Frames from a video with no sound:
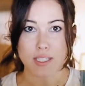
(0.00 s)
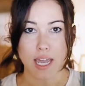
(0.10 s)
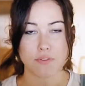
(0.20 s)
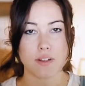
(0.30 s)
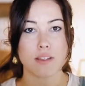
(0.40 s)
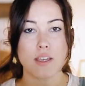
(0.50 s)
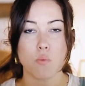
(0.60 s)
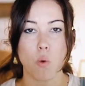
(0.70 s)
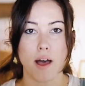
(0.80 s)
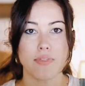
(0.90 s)
definitely
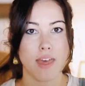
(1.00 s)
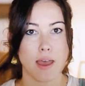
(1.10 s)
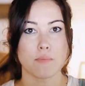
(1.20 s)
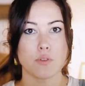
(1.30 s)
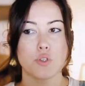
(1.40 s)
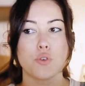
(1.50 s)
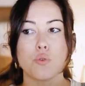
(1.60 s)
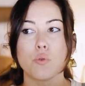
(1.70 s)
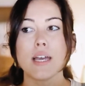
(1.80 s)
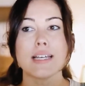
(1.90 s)
want them
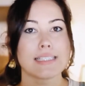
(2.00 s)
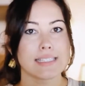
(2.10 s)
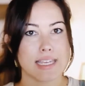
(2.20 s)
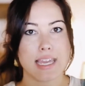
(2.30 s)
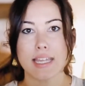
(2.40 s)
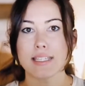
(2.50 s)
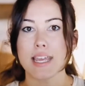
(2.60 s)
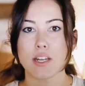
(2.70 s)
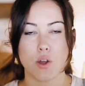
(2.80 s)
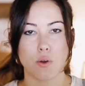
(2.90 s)
to see and
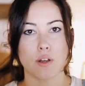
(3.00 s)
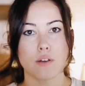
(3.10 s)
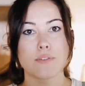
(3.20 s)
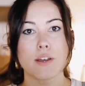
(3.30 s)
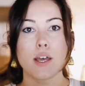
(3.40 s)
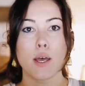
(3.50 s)
take note of,